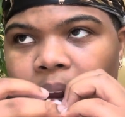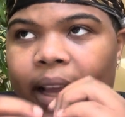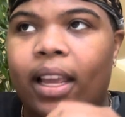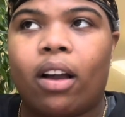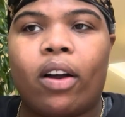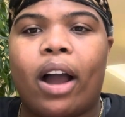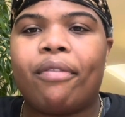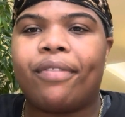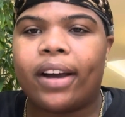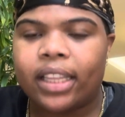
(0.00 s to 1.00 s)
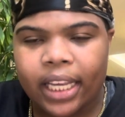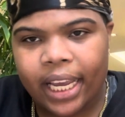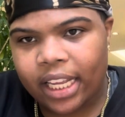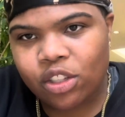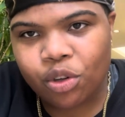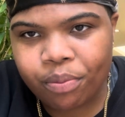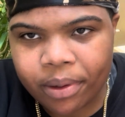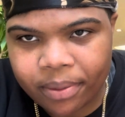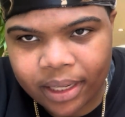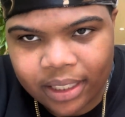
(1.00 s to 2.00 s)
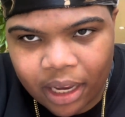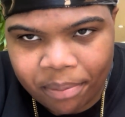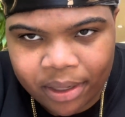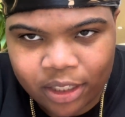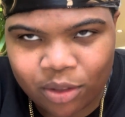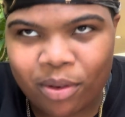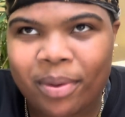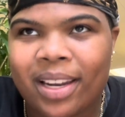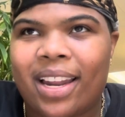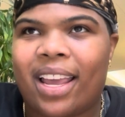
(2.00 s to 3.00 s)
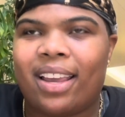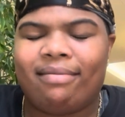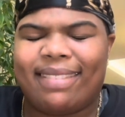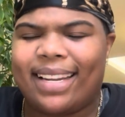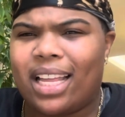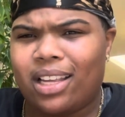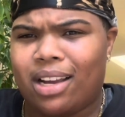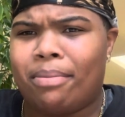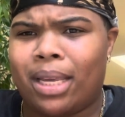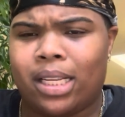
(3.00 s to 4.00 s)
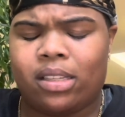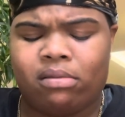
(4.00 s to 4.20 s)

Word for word: Y'all, I finally had two people that take pictures with me today, and I look a mess.